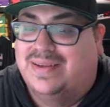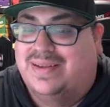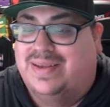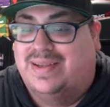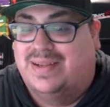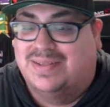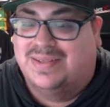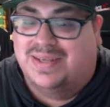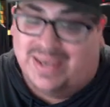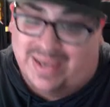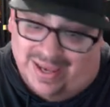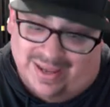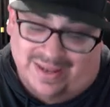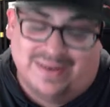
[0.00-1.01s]
It is
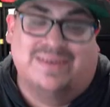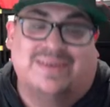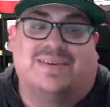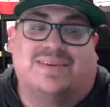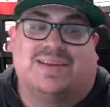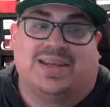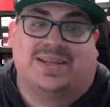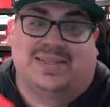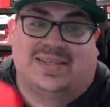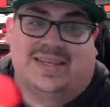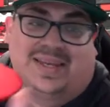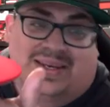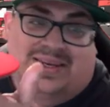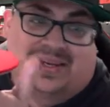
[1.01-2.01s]
again a
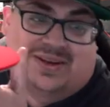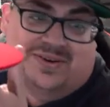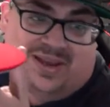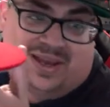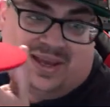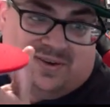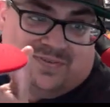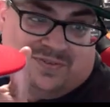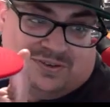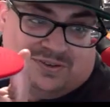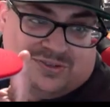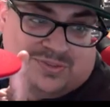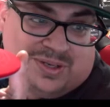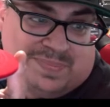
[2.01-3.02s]
10-year
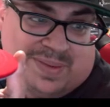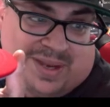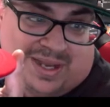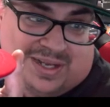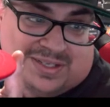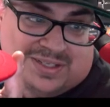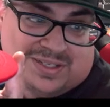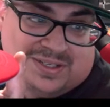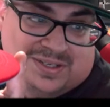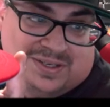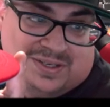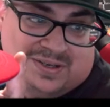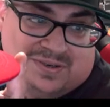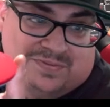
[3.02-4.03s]
anniversary patch
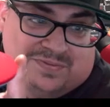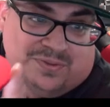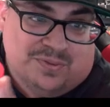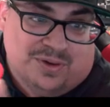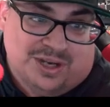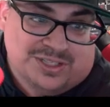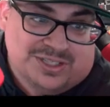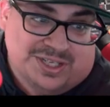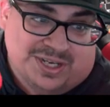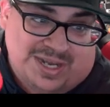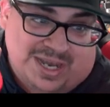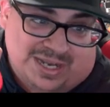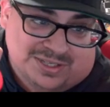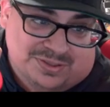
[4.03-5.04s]
for the Washington
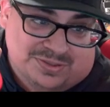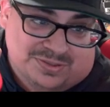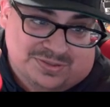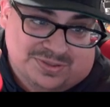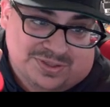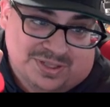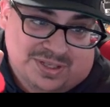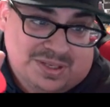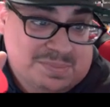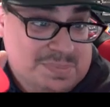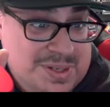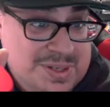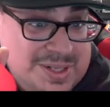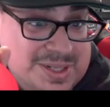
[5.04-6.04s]
Nationals,
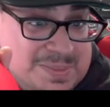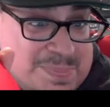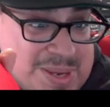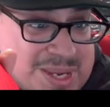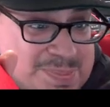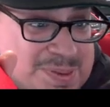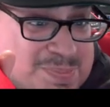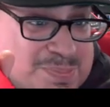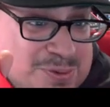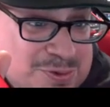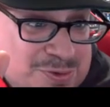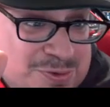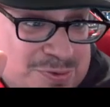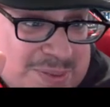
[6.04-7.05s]
but in the baby
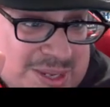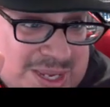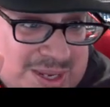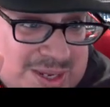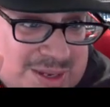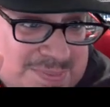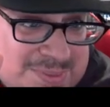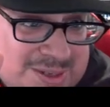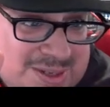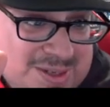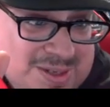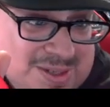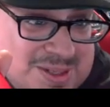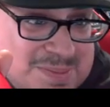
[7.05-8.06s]
blue, babe.
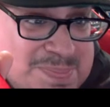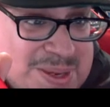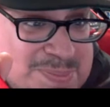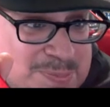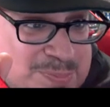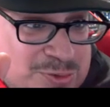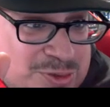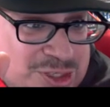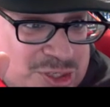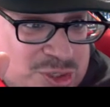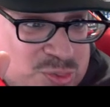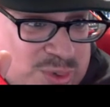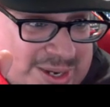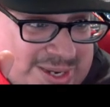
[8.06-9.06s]
The baby blue and
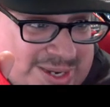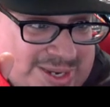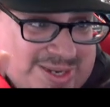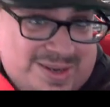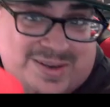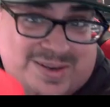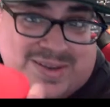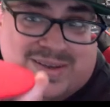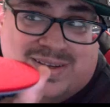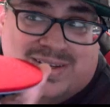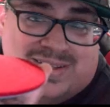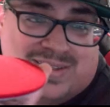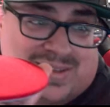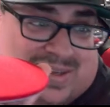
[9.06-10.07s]
suede.
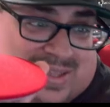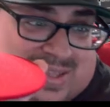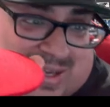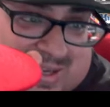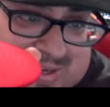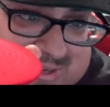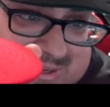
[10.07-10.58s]
Look at that.